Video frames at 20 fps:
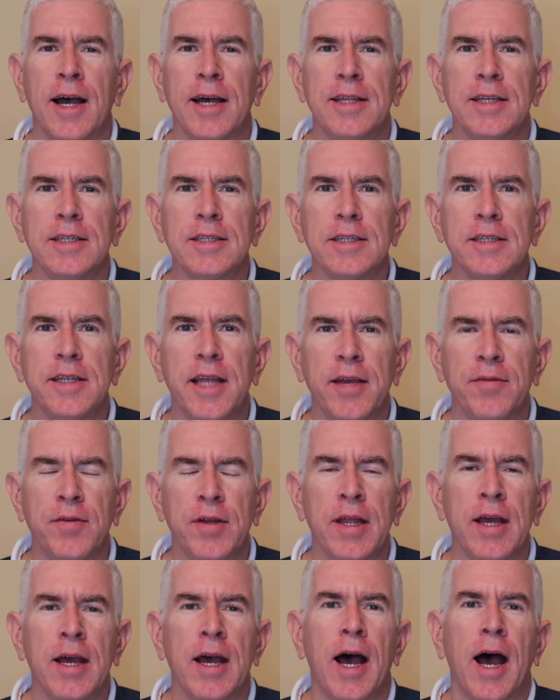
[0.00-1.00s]
this is
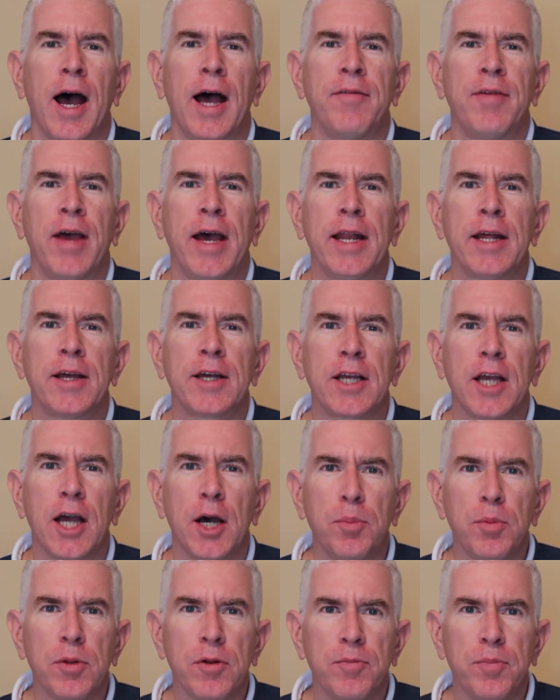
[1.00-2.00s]
David. I've had a
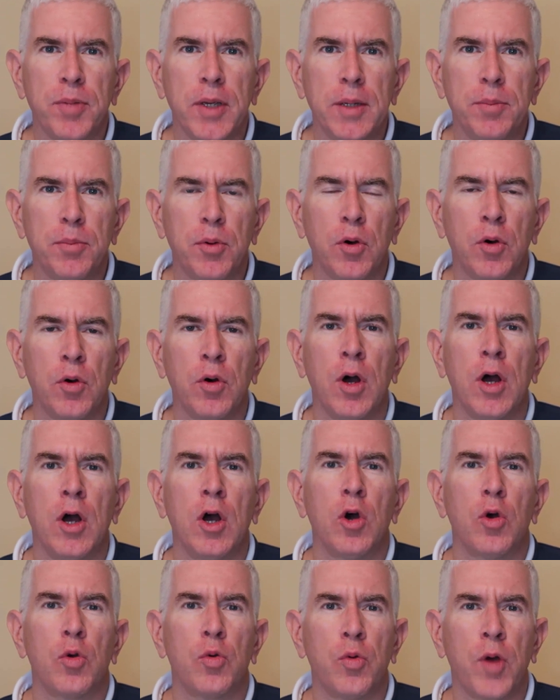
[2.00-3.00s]
couple of people
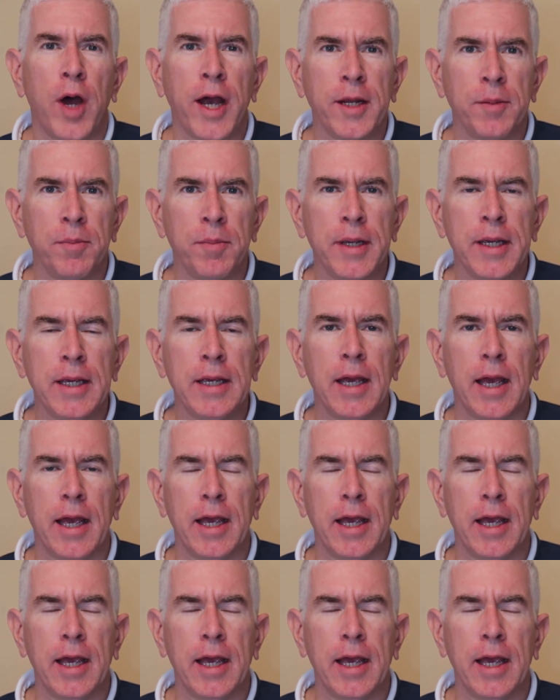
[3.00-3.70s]
write me,